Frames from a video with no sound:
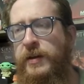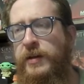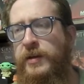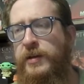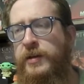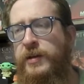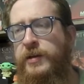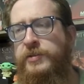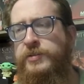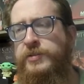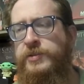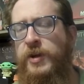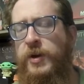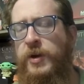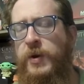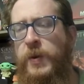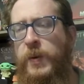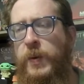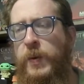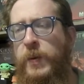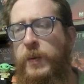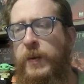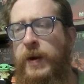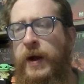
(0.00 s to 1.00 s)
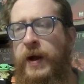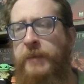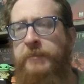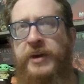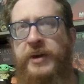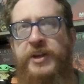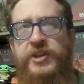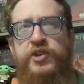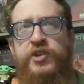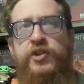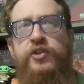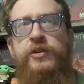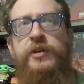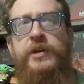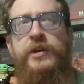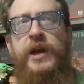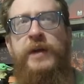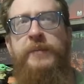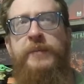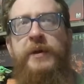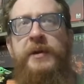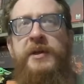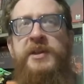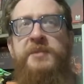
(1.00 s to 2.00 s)
So on my turn, I
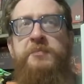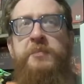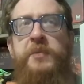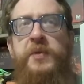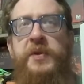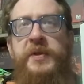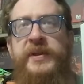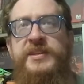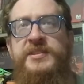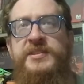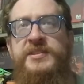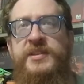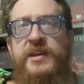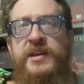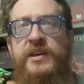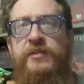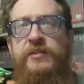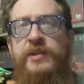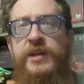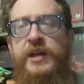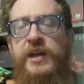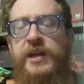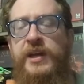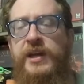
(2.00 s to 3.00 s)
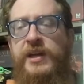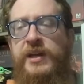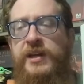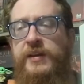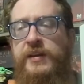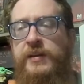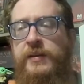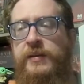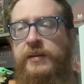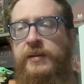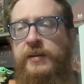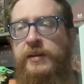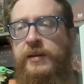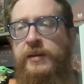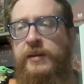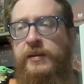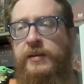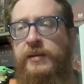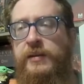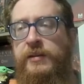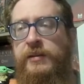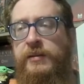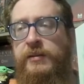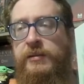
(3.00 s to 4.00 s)
might place down a
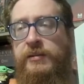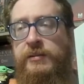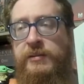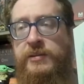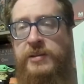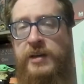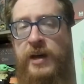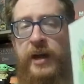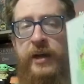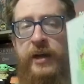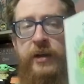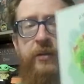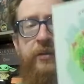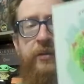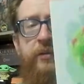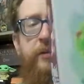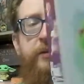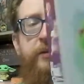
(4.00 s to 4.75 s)
tile